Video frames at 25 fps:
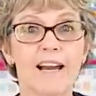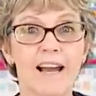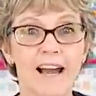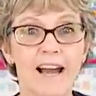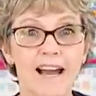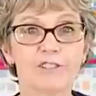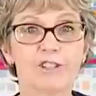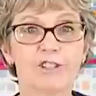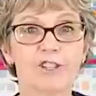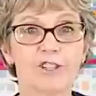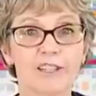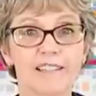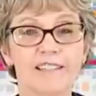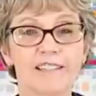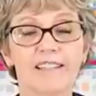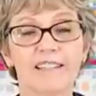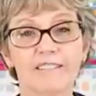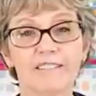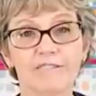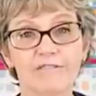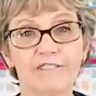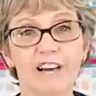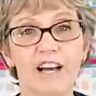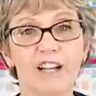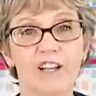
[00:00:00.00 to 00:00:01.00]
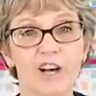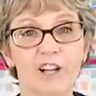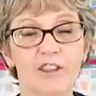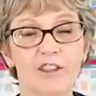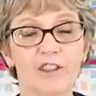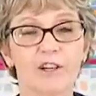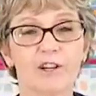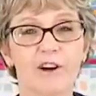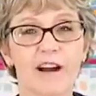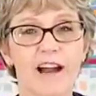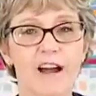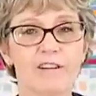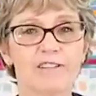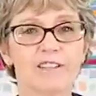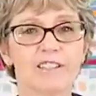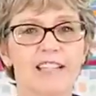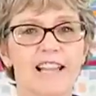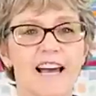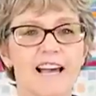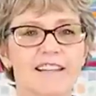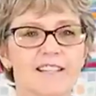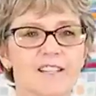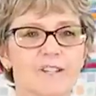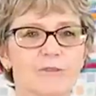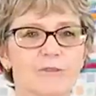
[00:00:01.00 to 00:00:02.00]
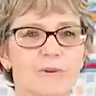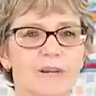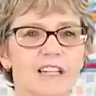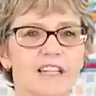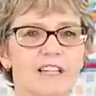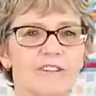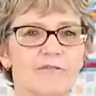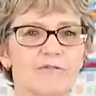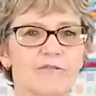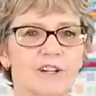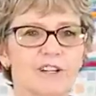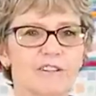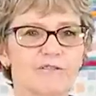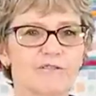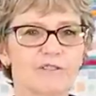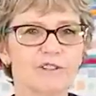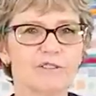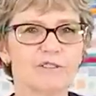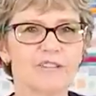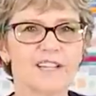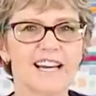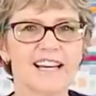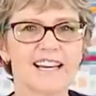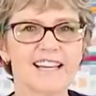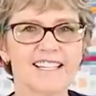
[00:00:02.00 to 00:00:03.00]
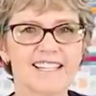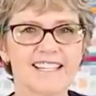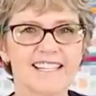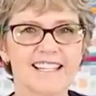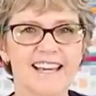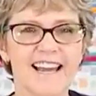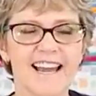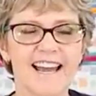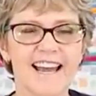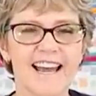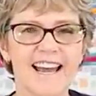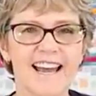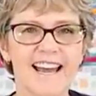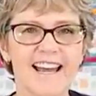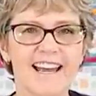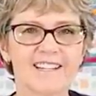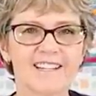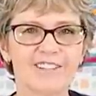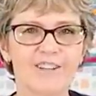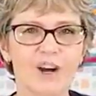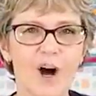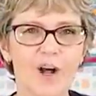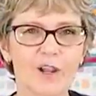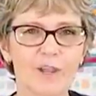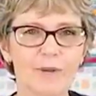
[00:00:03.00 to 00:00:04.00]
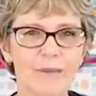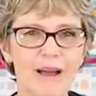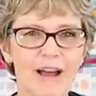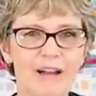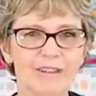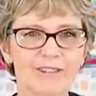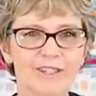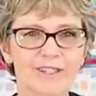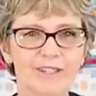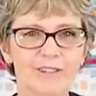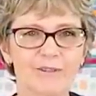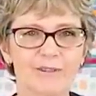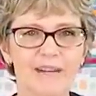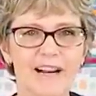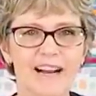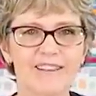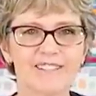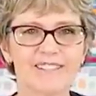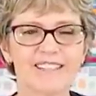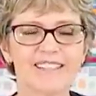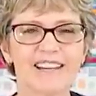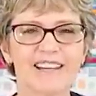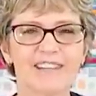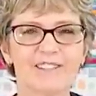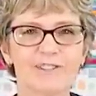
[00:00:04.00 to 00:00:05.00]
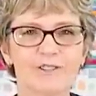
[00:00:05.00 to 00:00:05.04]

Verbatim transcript: actually, that fell on the ground last week for a few days, and all the mountains around Saint